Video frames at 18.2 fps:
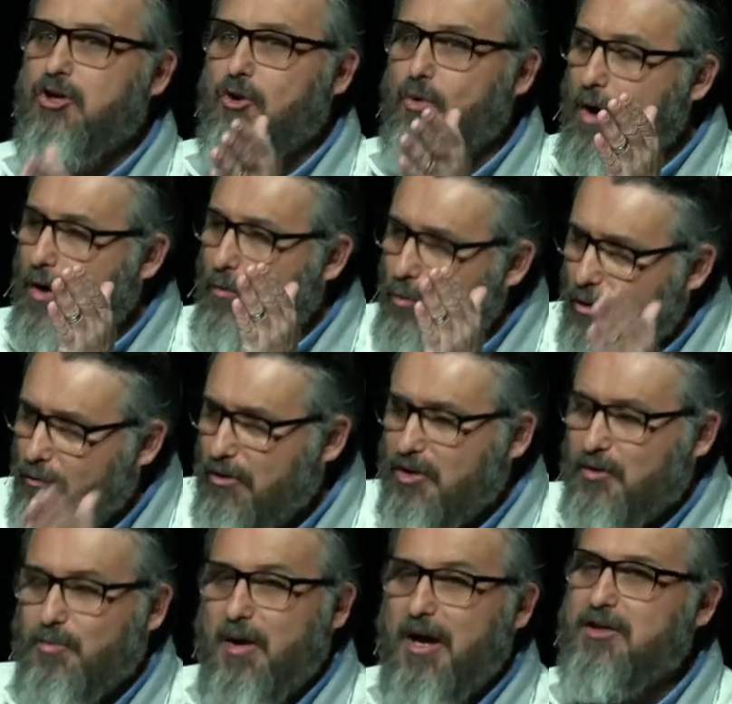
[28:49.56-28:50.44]
said, you know
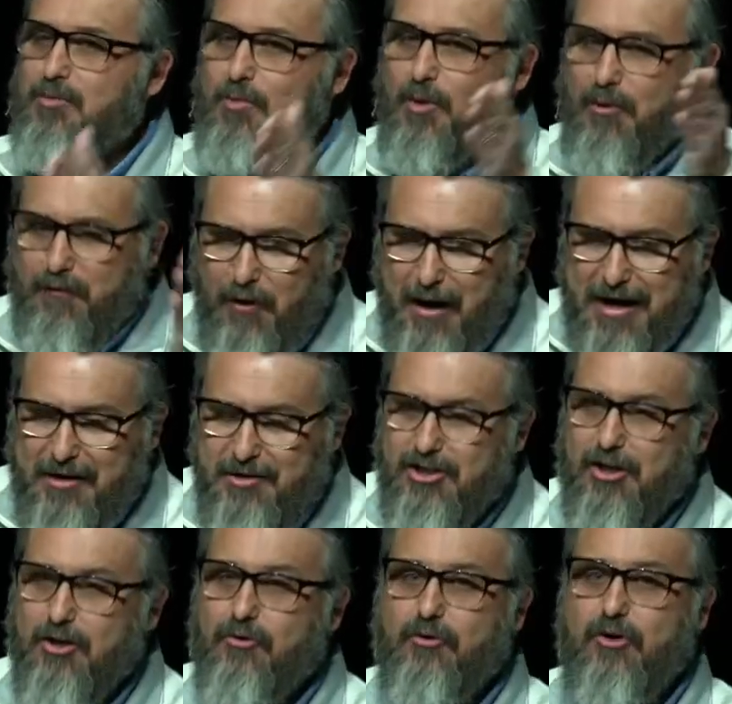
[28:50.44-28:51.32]
what, we're
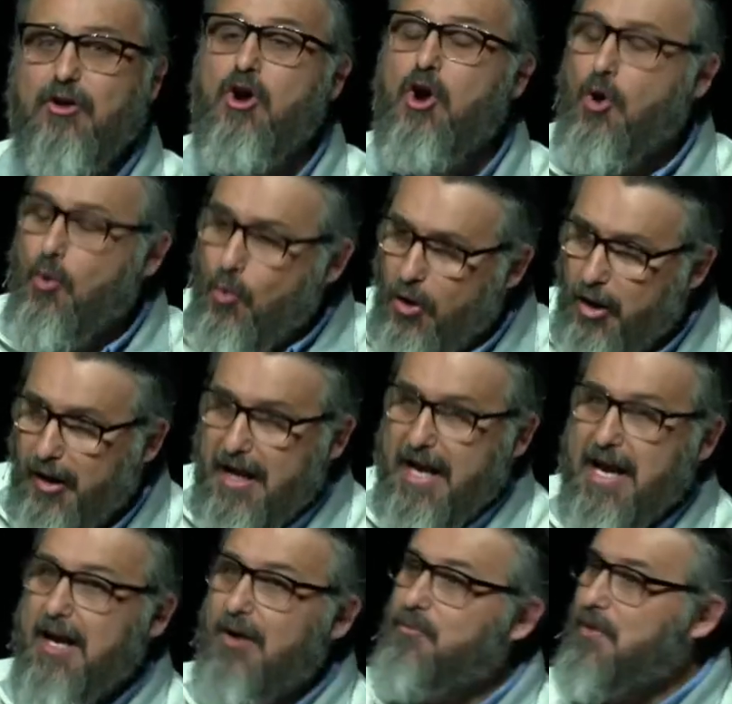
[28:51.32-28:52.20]
responsible for our children,
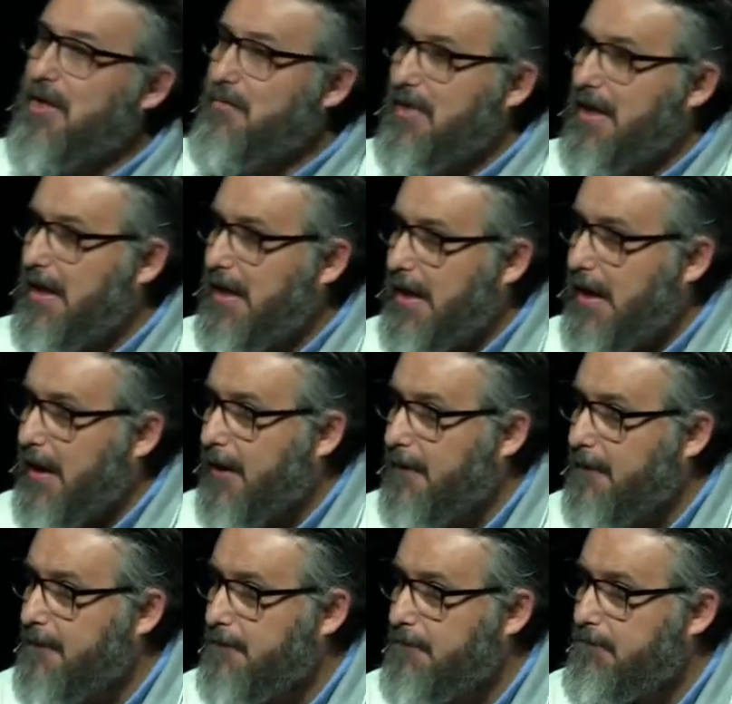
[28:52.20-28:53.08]
we're going to help
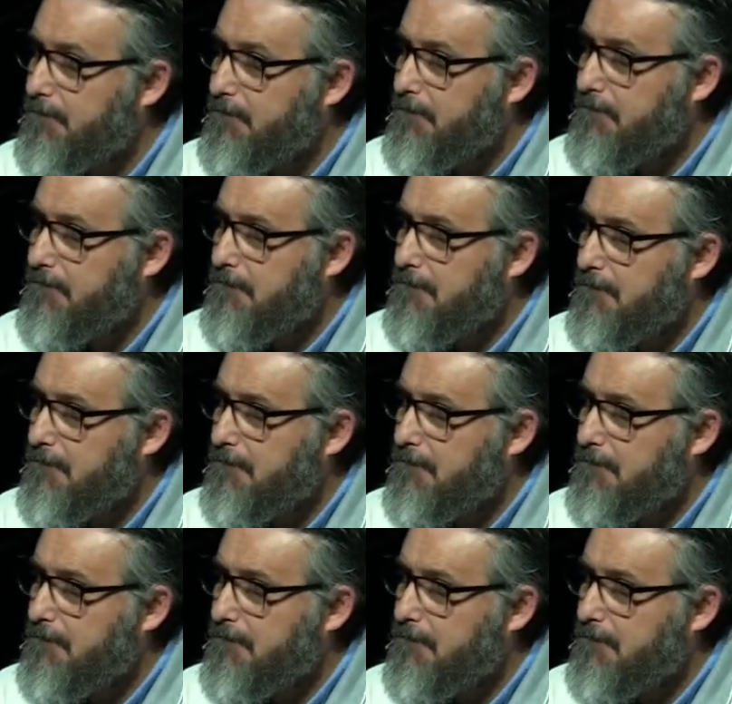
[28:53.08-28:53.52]
them get in.